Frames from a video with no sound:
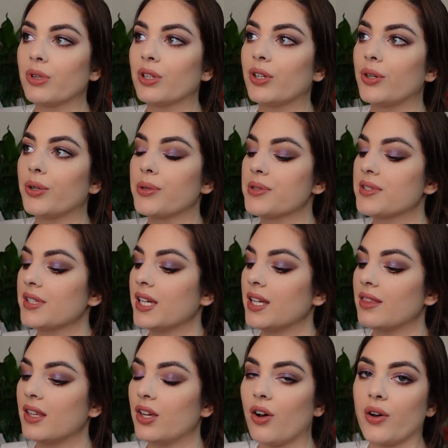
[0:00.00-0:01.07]
clothes
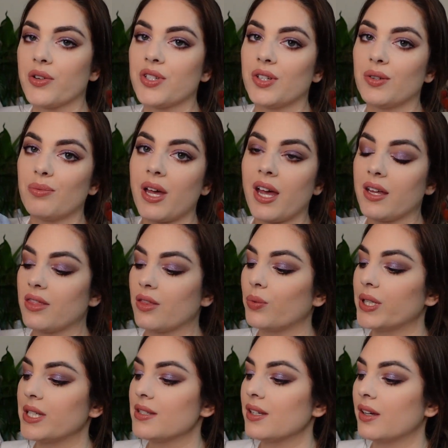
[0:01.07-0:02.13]
in the autumn and the
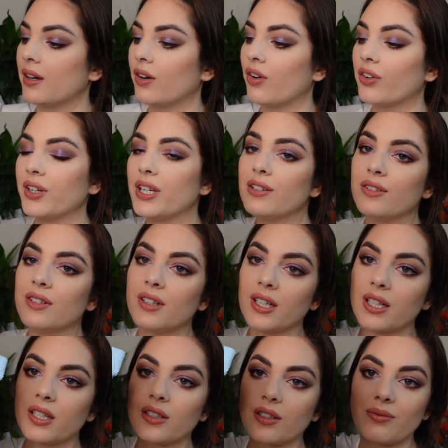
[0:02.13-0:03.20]
winter, or even
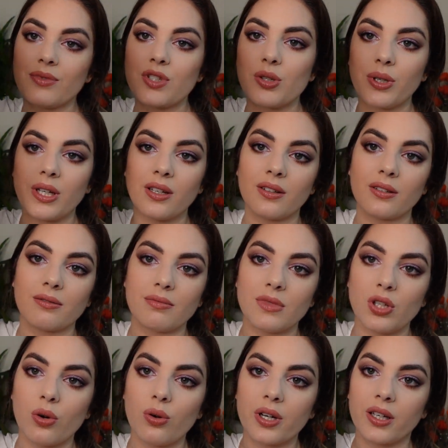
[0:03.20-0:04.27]
like doing
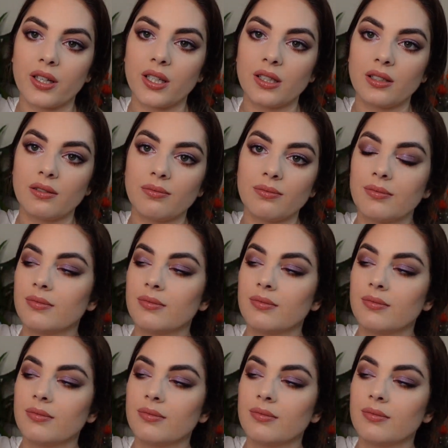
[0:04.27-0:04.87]
yoga in.